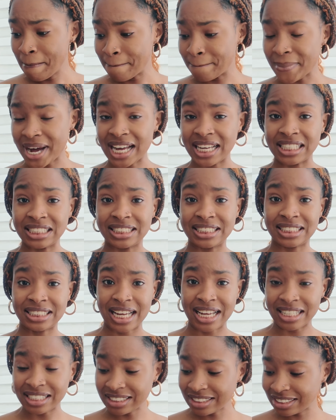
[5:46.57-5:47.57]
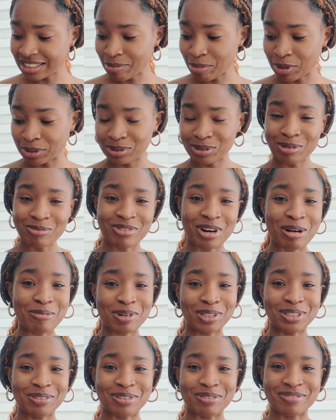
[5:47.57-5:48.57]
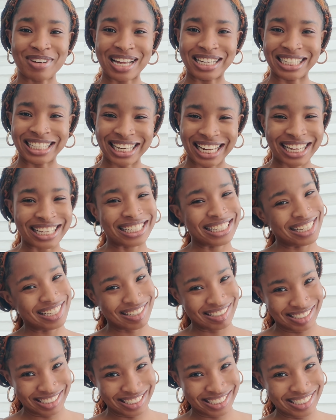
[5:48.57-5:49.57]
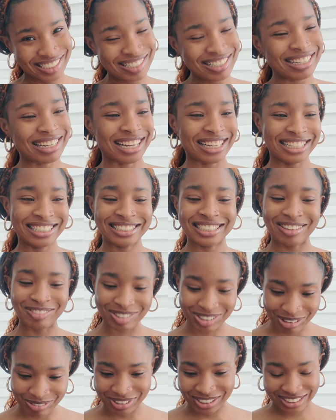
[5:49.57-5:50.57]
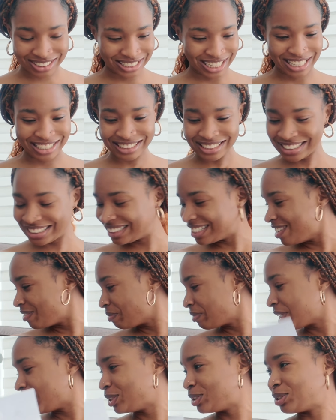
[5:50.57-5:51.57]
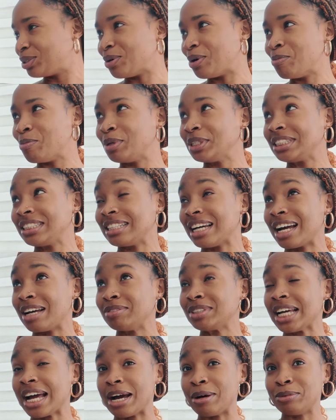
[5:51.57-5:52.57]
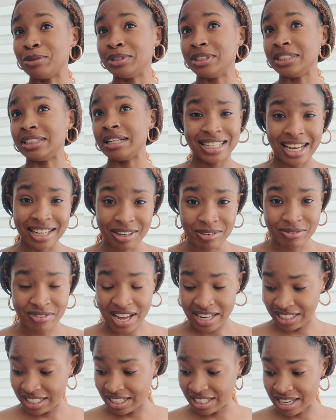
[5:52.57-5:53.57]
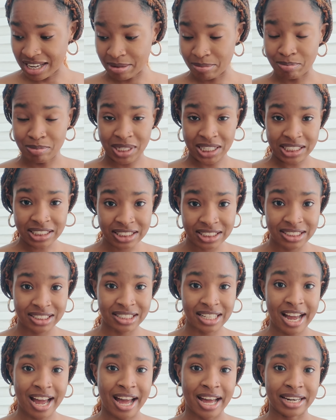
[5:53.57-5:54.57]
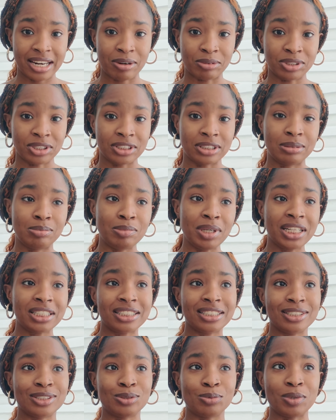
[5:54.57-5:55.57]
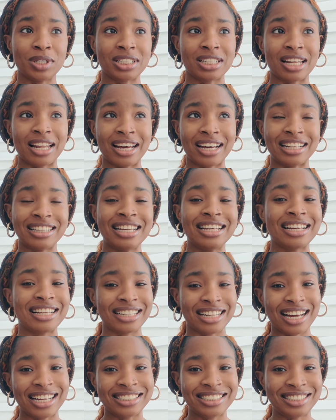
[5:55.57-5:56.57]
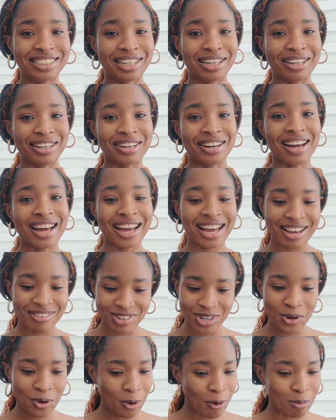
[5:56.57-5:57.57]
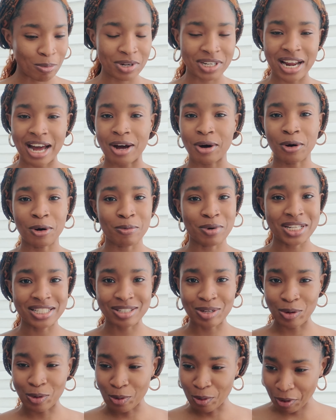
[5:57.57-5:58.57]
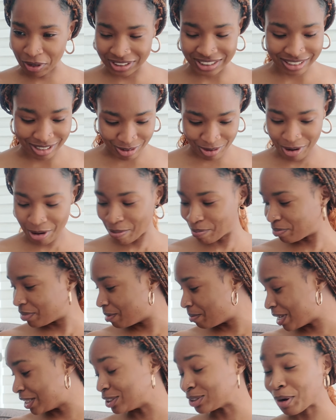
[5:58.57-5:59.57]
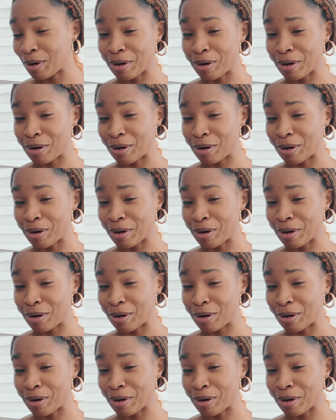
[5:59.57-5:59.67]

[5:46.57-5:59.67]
my sense. I'm also very much of a vanilla girly, like in terms of the scents. So most times I would get a vanilla mist and I would just mix it with, like, I think last year, a heavy combo that I always got a compliment